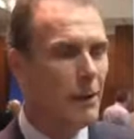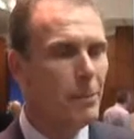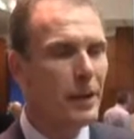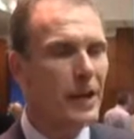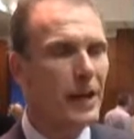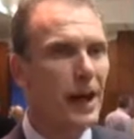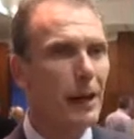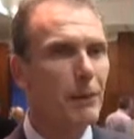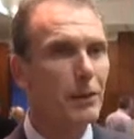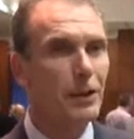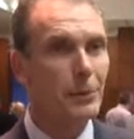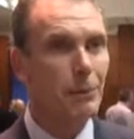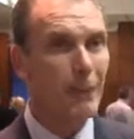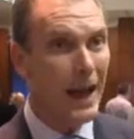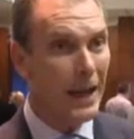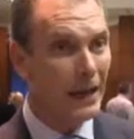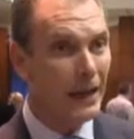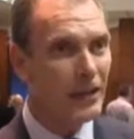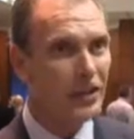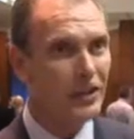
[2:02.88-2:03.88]
being able to
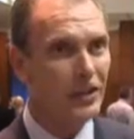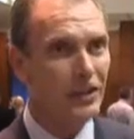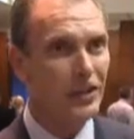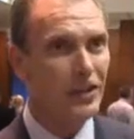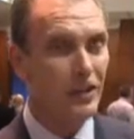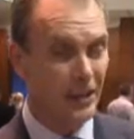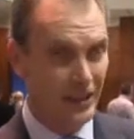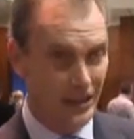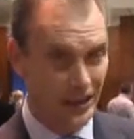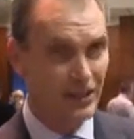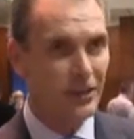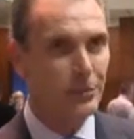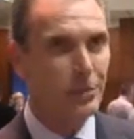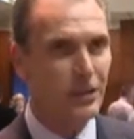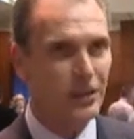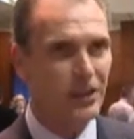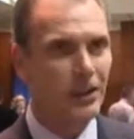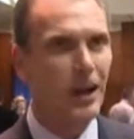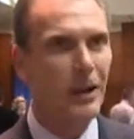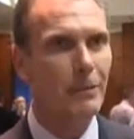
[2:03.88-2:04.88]
manage the
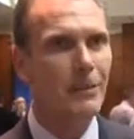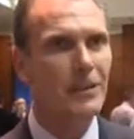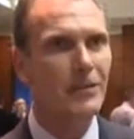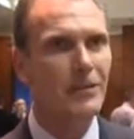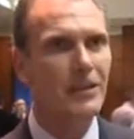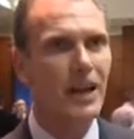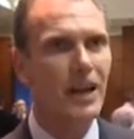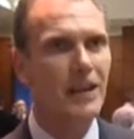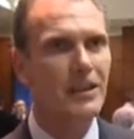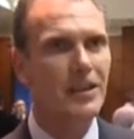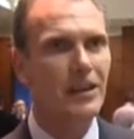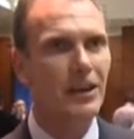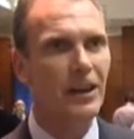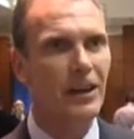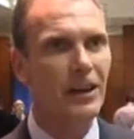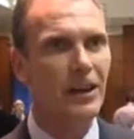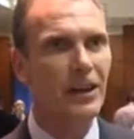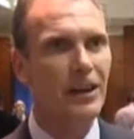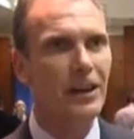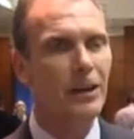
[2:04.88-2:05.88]
disparate types of
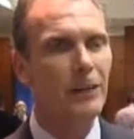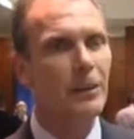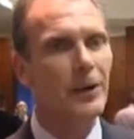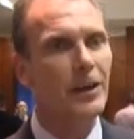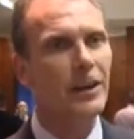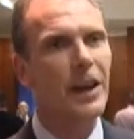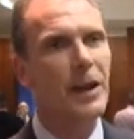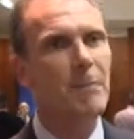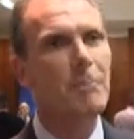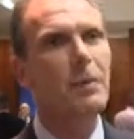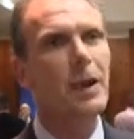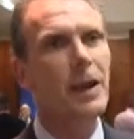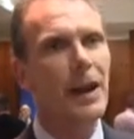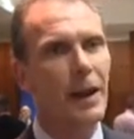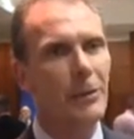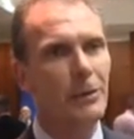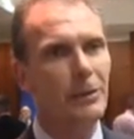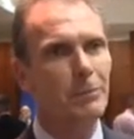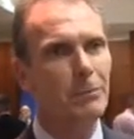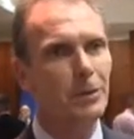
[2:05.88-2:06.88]
data, but then being
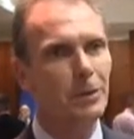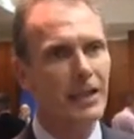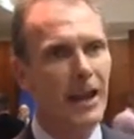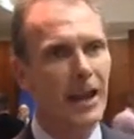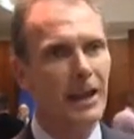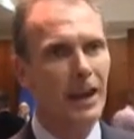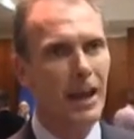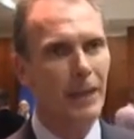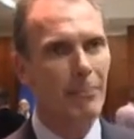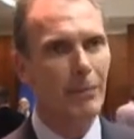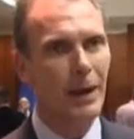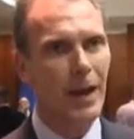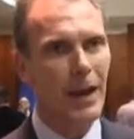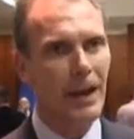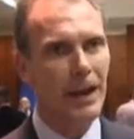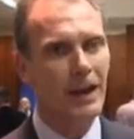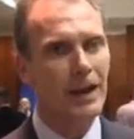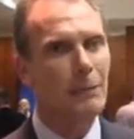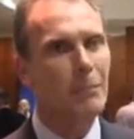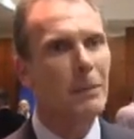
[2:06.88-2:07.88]
able to present that
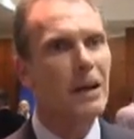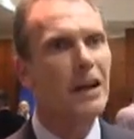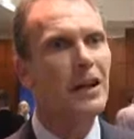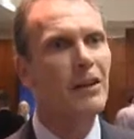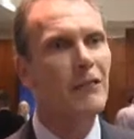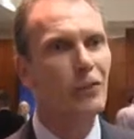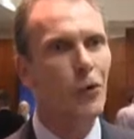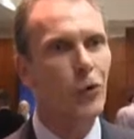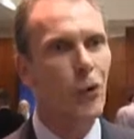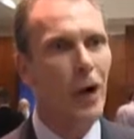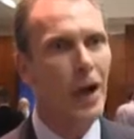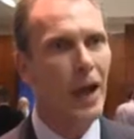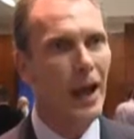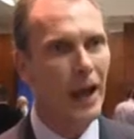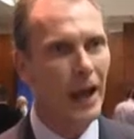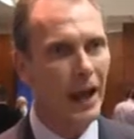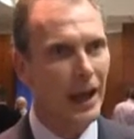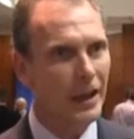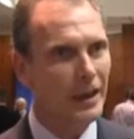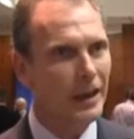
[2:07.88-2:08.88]
back in a meaningful
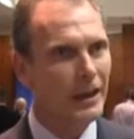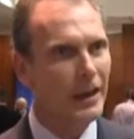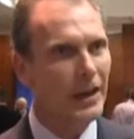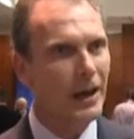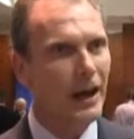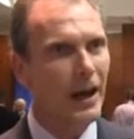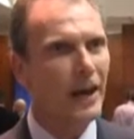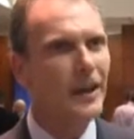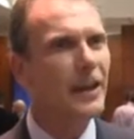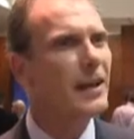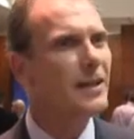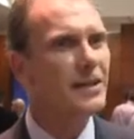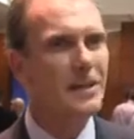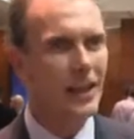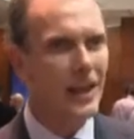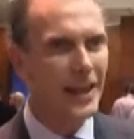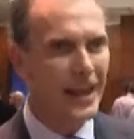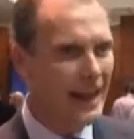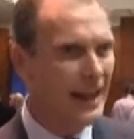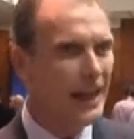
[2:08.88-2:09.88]
way, I think is
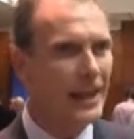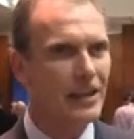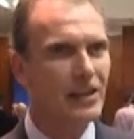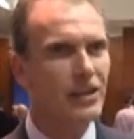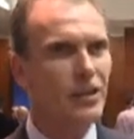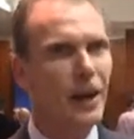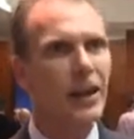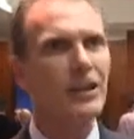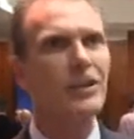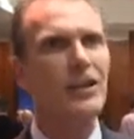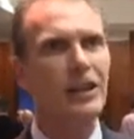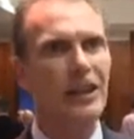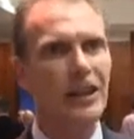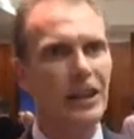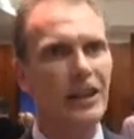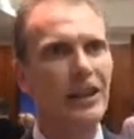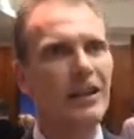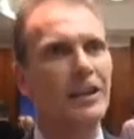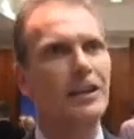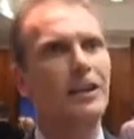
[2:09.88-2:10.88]
the key to
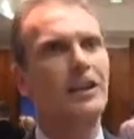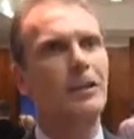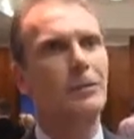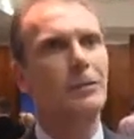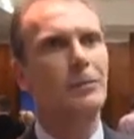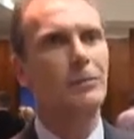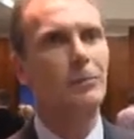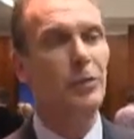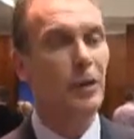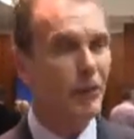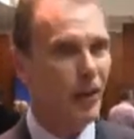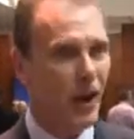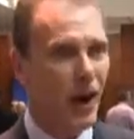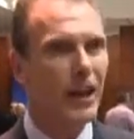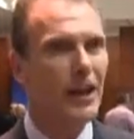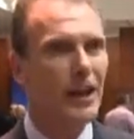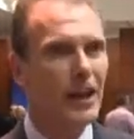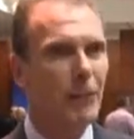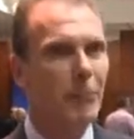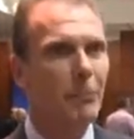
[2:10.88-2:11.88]
actually
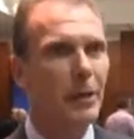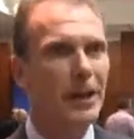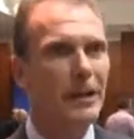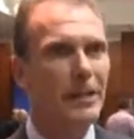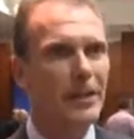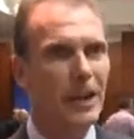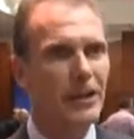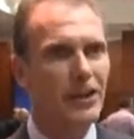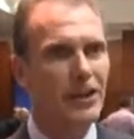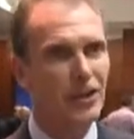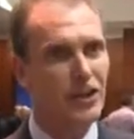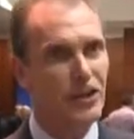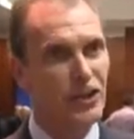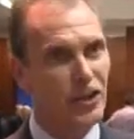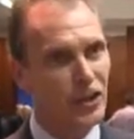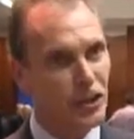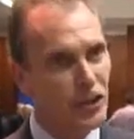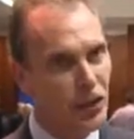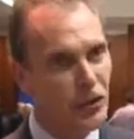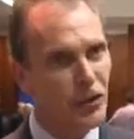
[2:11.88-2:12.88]
providing a big data
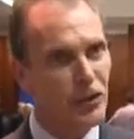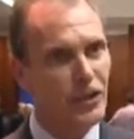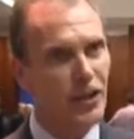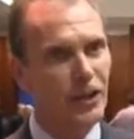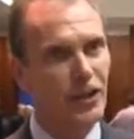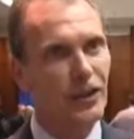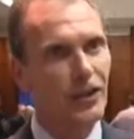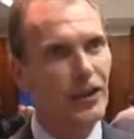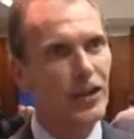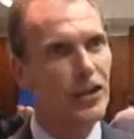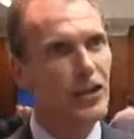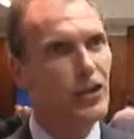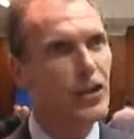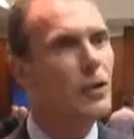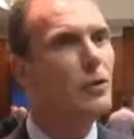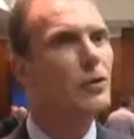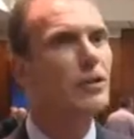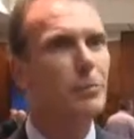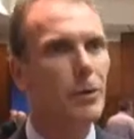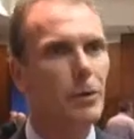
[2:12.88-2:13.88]
solution that is
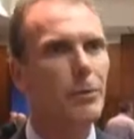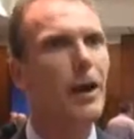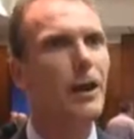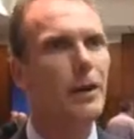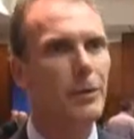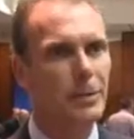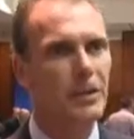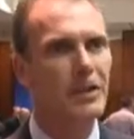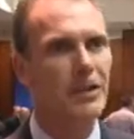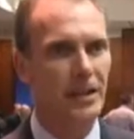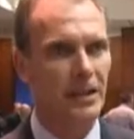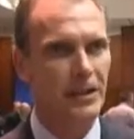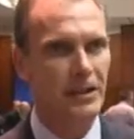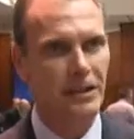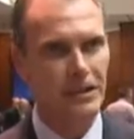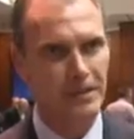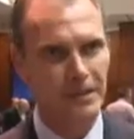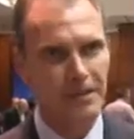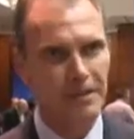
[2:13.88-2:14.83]
usable by the business.